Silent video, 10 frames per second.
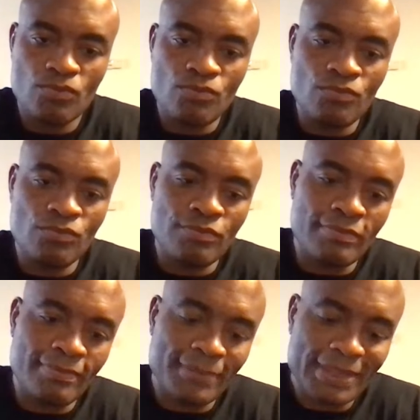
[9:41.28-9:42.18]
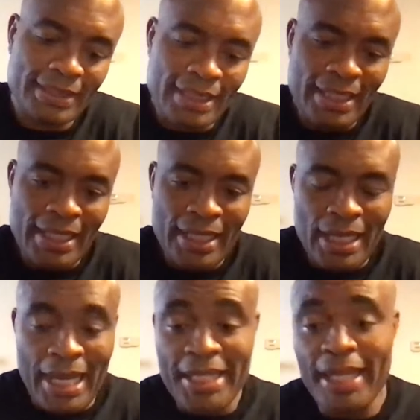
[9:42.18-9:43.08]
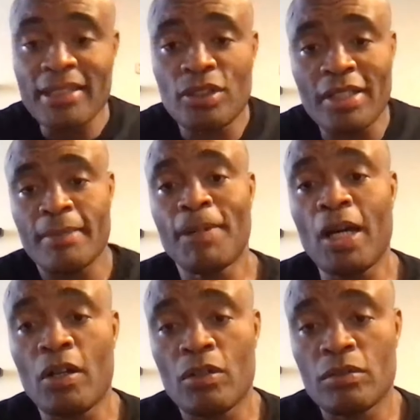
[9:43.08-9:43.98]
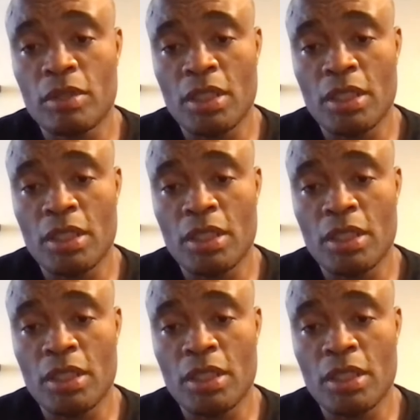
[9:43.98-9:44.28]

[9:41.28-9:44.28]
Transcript: Mm, I can talk about